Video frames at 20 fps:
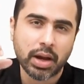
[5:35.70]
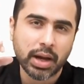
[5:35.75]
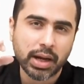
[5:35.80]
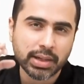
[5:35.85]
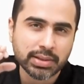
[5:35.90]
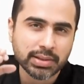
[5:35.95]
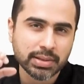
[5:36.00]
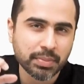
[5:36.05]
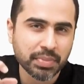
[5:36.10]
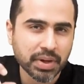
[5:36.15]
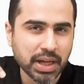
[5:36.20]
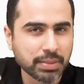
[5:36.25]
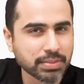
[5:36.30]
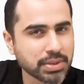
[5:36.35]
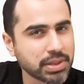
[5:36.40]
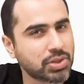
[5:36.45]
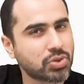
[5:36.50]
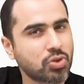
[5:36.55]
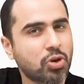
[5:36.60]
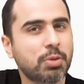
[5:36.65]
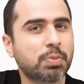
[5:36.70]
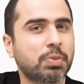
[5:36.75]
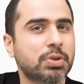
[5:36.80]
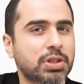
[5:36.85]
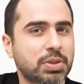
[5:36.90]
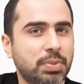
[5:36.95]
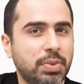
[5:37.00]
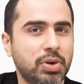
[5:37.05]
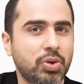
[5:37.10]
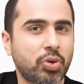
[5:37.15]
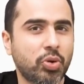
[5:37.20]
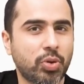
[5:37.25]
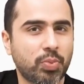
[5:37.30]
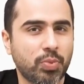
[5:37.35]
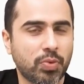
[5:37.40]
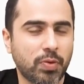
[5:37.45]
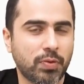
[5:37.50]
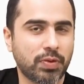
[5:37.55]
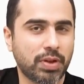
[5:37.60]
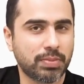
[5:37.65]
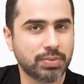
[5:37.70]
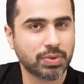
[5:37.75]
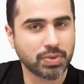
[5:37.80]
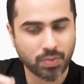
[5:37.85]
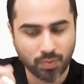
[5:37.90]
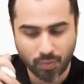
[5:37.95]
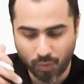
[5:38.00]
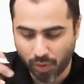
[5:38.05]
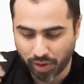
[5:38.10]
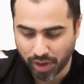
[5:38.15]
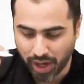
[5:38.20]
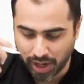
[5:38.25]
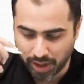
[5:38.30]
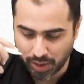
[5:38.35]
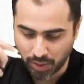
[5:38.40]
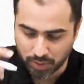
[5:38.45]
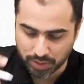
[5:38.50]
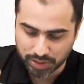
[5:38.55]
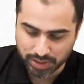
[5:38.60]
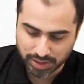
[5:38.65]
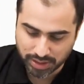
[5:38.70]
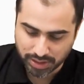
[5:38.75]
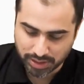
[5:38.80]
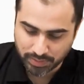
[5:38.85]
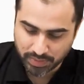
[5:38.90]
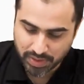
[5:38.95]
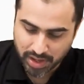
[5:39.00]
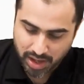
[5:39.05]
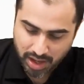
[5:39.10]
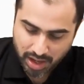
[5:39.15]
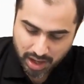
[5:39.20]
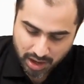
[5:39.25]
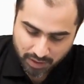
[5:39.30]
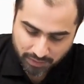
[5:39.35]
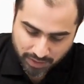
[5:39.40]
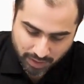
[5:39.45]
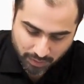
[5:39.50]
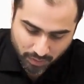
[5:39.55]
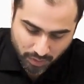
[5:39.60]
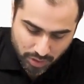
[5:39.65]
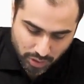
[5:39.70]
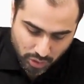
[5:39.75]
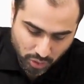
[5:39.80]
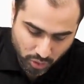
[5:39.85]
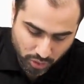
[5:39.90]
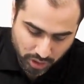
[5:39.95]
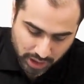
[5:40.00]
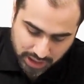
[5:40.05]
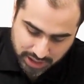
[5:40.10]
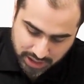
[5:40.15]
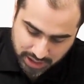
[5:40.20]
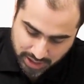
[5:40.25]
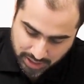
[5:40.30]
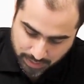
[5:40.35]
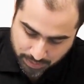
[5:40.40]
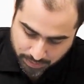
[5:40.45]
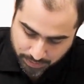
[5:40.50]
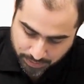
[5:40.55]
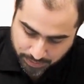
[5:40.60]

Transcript: sometimes it's not possible to remove them. So what I do is, if I want to reach them,